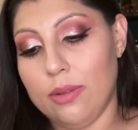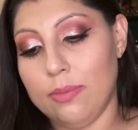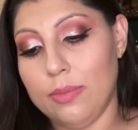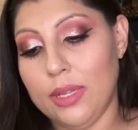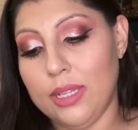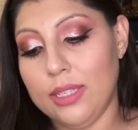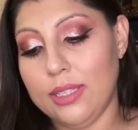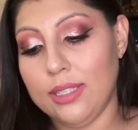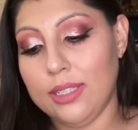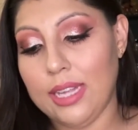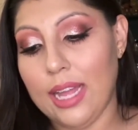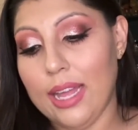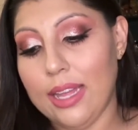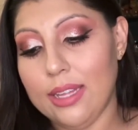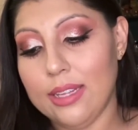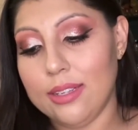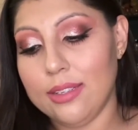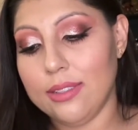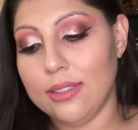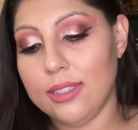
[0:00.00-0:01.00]

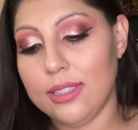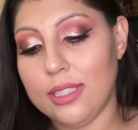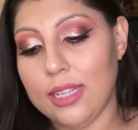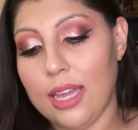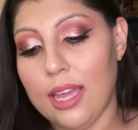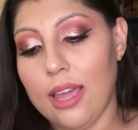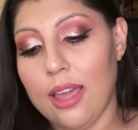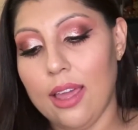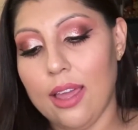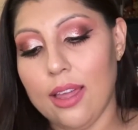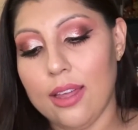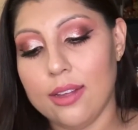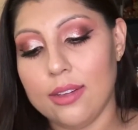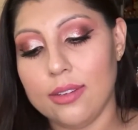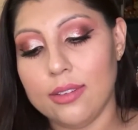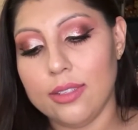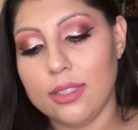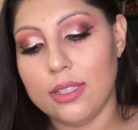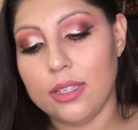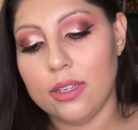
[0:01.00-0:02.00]
satins
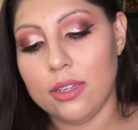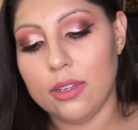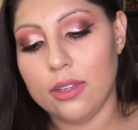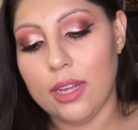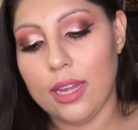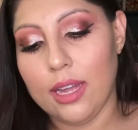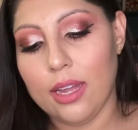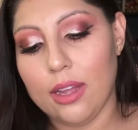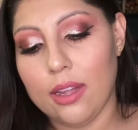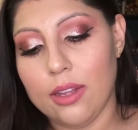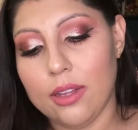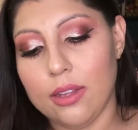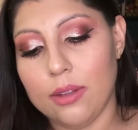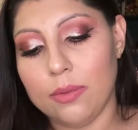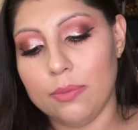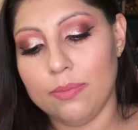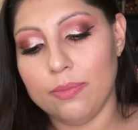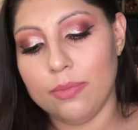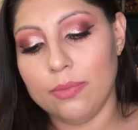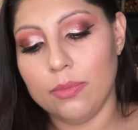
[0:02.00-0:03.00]
and
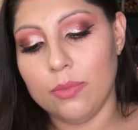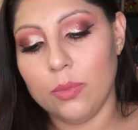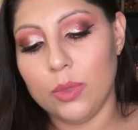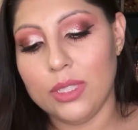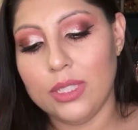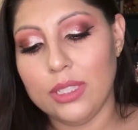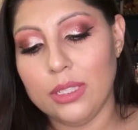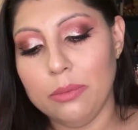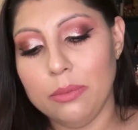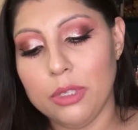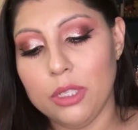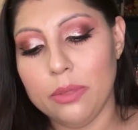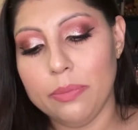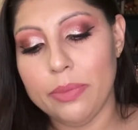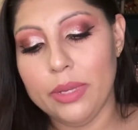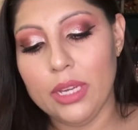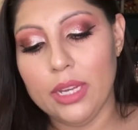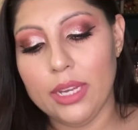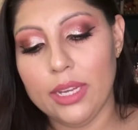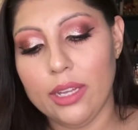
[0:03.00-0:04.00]
what seems to
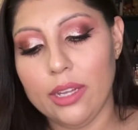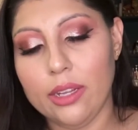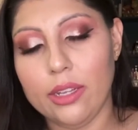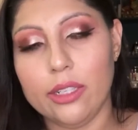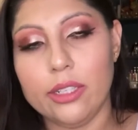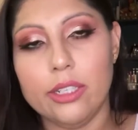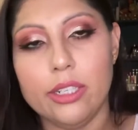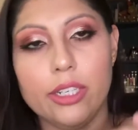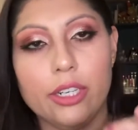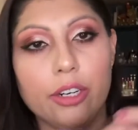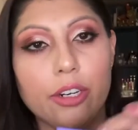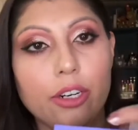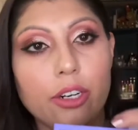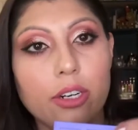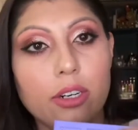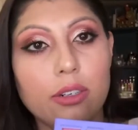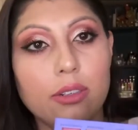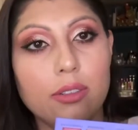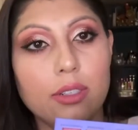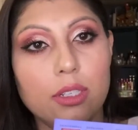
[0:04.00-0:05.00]
be a
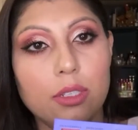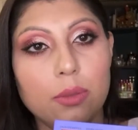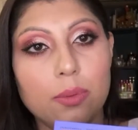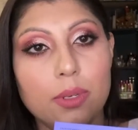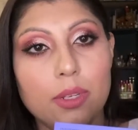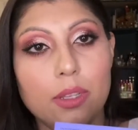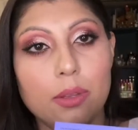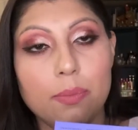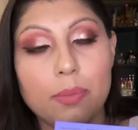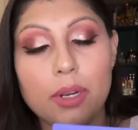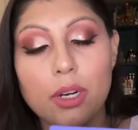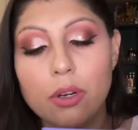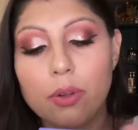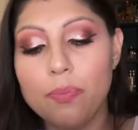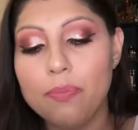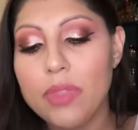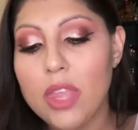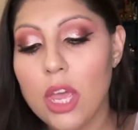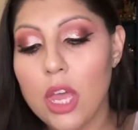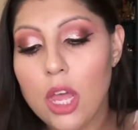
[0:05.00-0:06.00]
glitter, this one in the middle.
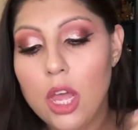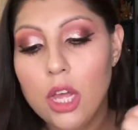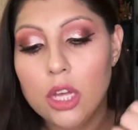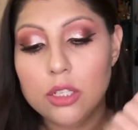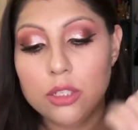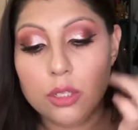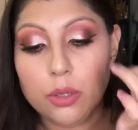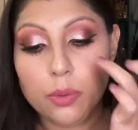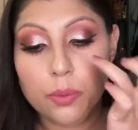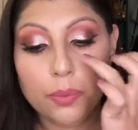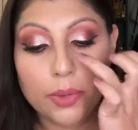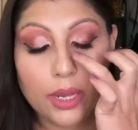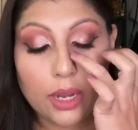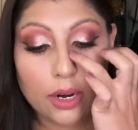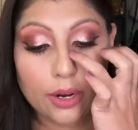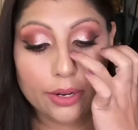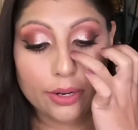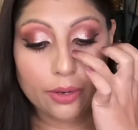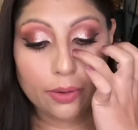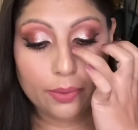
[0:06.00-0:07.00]
So we
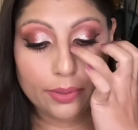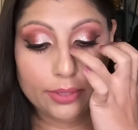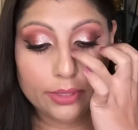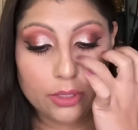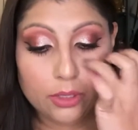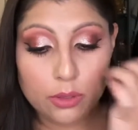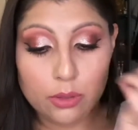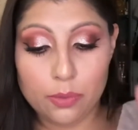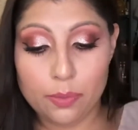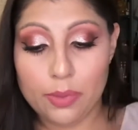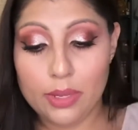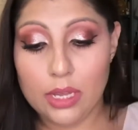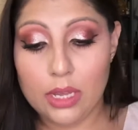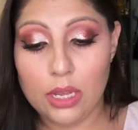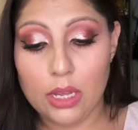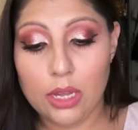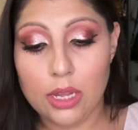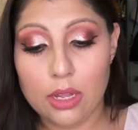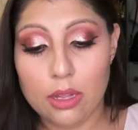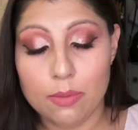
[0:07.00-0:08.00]
are going to
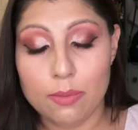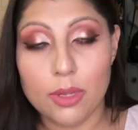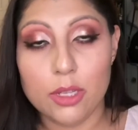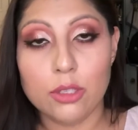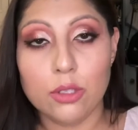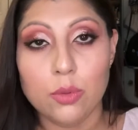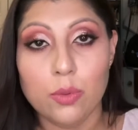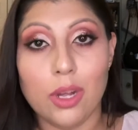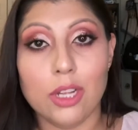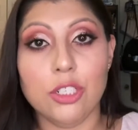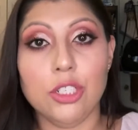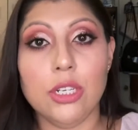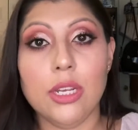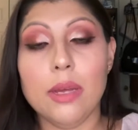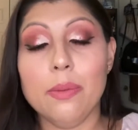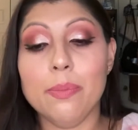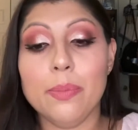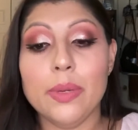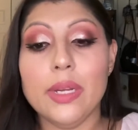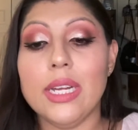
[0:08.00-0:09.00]
be
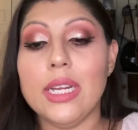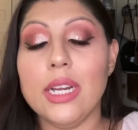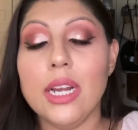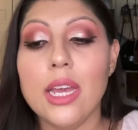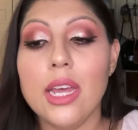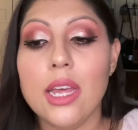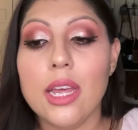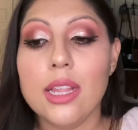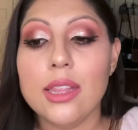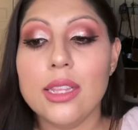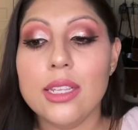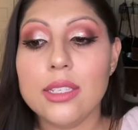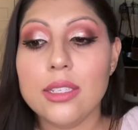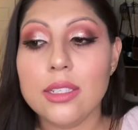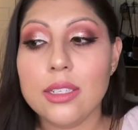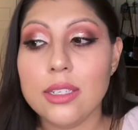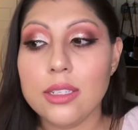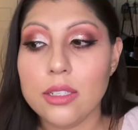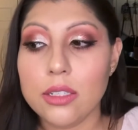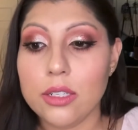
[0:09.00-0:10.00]
swatching, but this
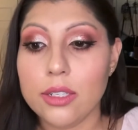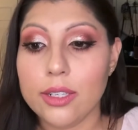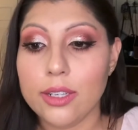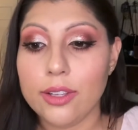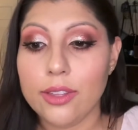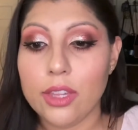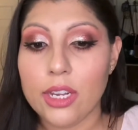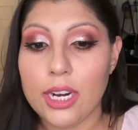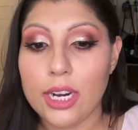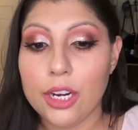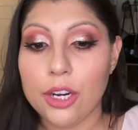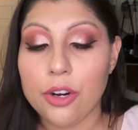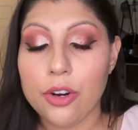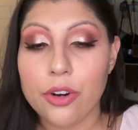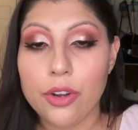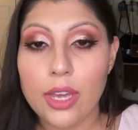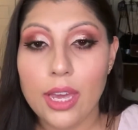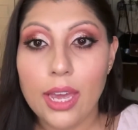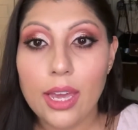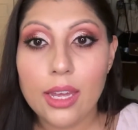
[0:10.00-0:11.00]
is the look that I
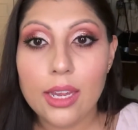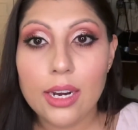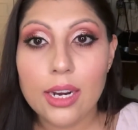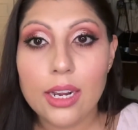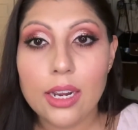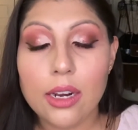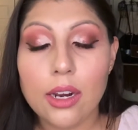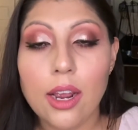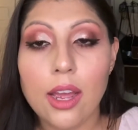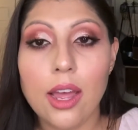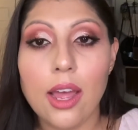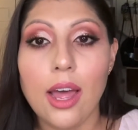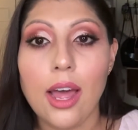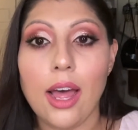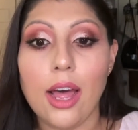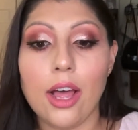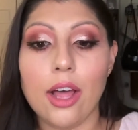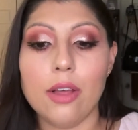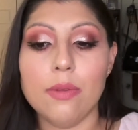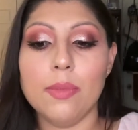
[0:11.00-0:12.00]
created.
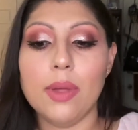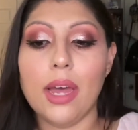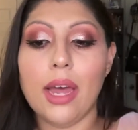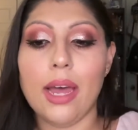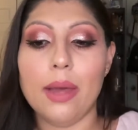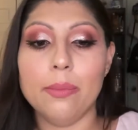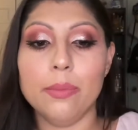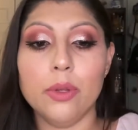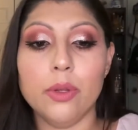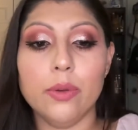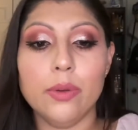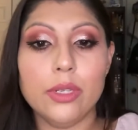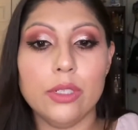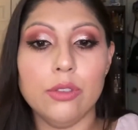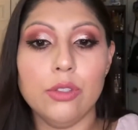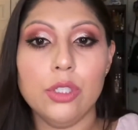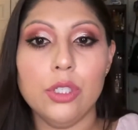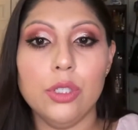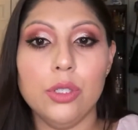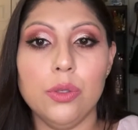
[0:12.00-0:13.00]
I'm
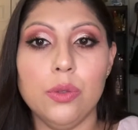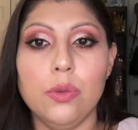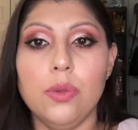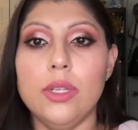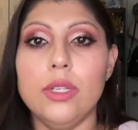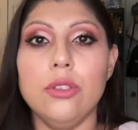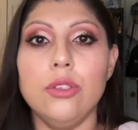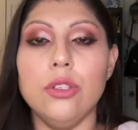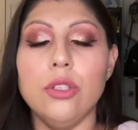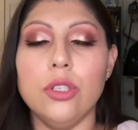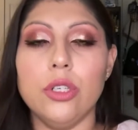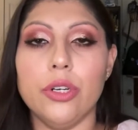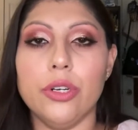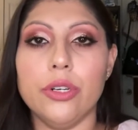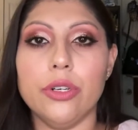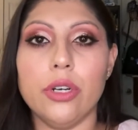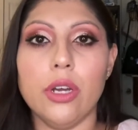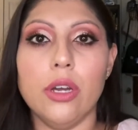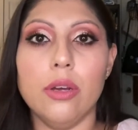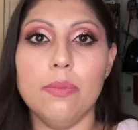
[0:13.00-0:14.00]
going to
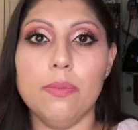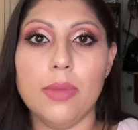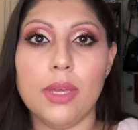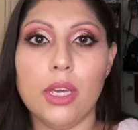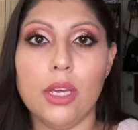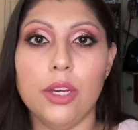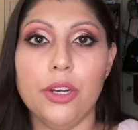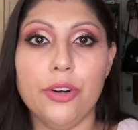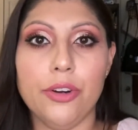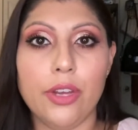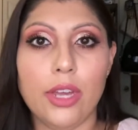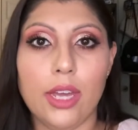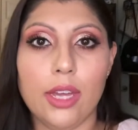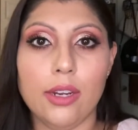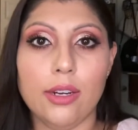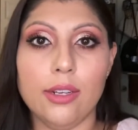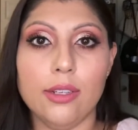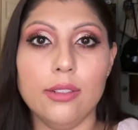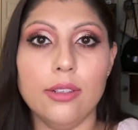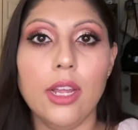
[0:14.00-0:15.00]
insert me
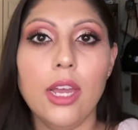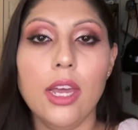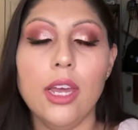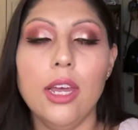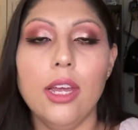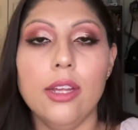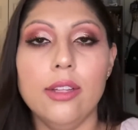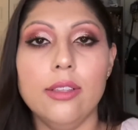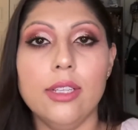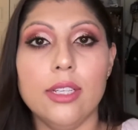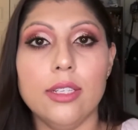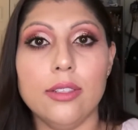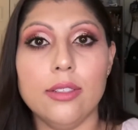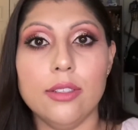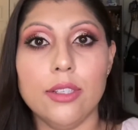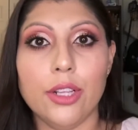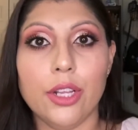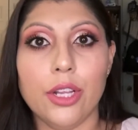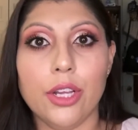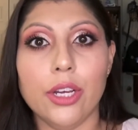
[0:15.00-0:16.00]
creating
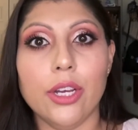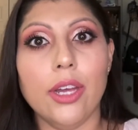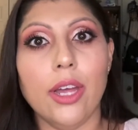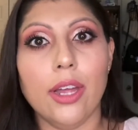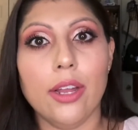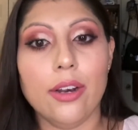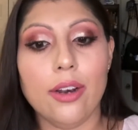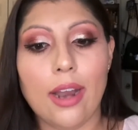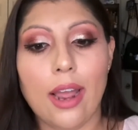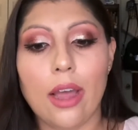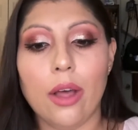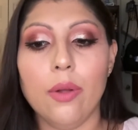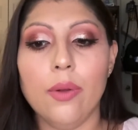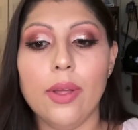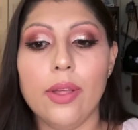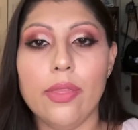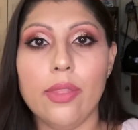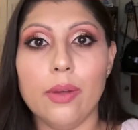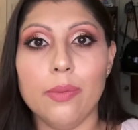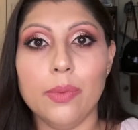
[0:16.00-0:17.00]
this look now,
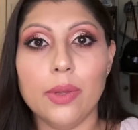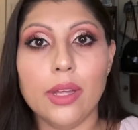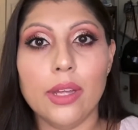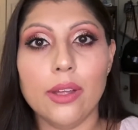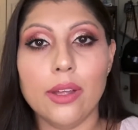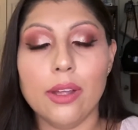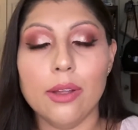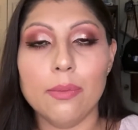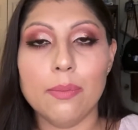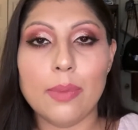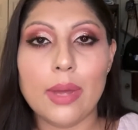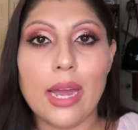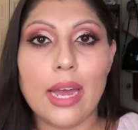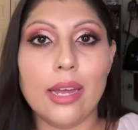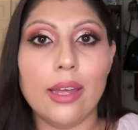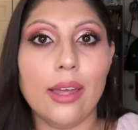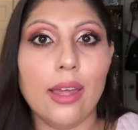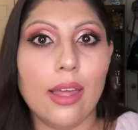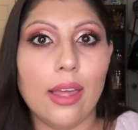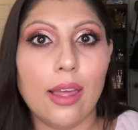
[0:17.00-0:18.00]
and then we can come
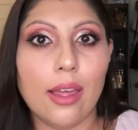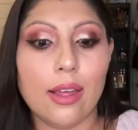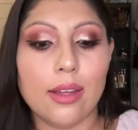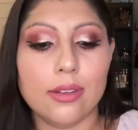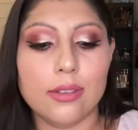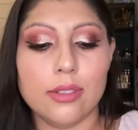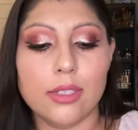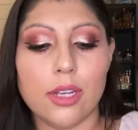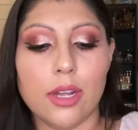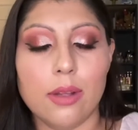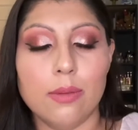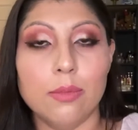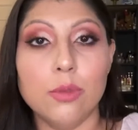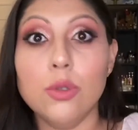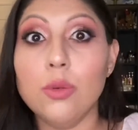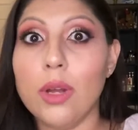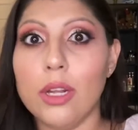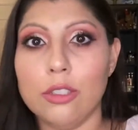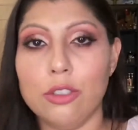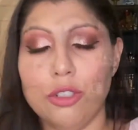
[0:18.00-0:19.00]
back and
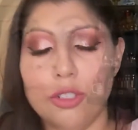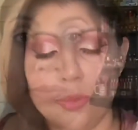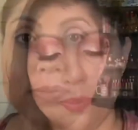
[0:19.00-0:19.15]
swatch.